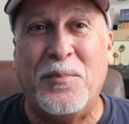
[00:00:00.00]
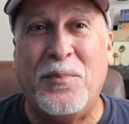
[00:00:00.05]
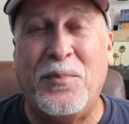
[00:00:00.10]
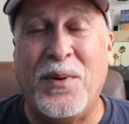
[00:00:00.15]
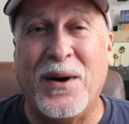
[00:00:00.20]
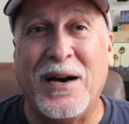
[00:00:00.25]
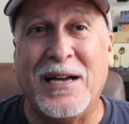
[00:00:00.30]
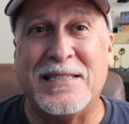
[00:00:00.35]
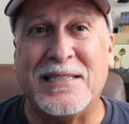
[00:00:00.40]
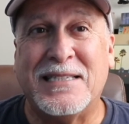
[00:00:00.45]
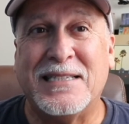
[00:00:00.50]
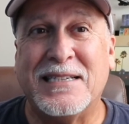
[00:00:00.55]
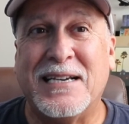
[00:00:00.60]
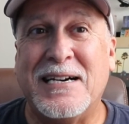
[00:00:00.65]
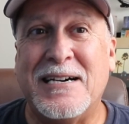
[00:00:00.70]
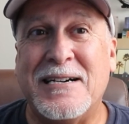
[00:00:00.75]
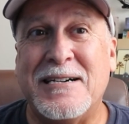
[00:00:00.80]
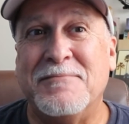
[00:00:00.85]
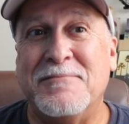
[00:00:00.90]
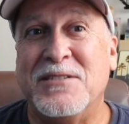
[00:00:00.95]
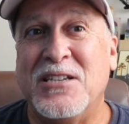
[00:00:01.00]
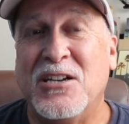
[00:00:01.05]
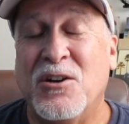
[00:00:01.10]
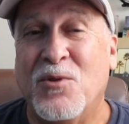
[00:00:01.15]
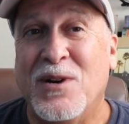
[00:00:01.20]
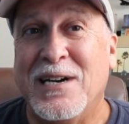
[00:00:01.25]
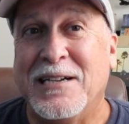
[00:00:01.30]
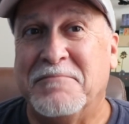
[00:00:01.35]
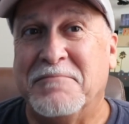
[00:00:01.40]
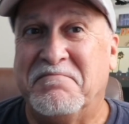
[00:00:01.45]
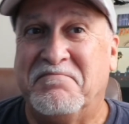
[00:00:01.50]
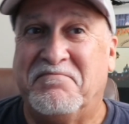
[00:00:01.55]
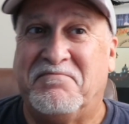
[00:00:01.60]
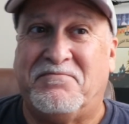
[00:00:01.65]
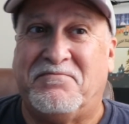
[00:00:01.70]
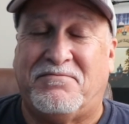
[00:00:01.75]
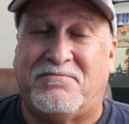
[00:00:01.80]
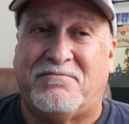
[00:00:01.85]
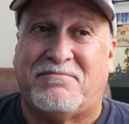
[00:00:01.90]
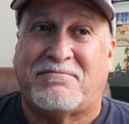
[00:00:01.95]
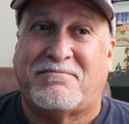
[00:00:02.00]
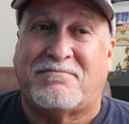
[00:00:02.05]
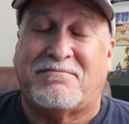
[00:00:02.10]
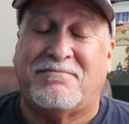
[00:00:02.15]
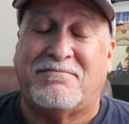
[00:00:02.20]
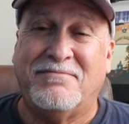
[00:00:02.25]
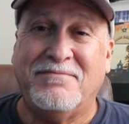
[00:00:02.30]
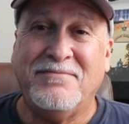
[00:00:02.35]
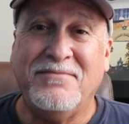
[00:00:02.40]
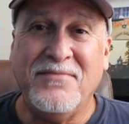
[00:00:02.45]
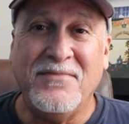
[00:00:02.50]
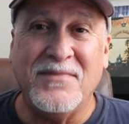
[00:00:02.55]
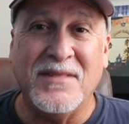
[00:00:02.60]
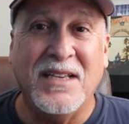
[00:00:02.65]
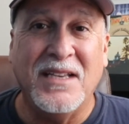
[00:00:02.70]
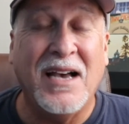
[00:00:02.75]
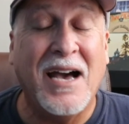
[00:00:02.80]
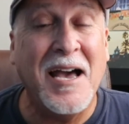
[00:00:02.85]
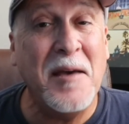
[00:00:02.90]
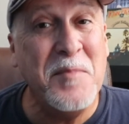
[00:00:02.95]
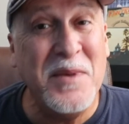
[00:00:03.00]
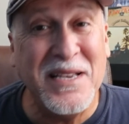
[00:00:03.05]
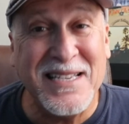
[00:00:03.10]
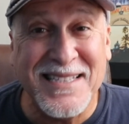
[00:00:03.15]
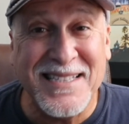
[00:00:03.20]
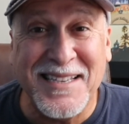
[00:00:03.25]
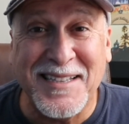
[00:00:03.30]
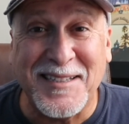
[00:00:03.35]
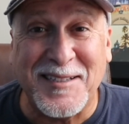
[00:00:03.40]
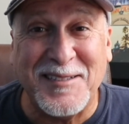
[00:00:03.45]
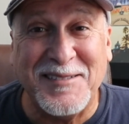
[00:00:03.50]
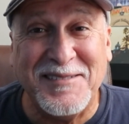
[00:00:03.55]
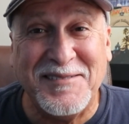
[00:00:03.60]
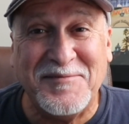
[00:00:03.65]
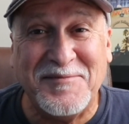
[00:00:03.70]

But you know what? I miss it.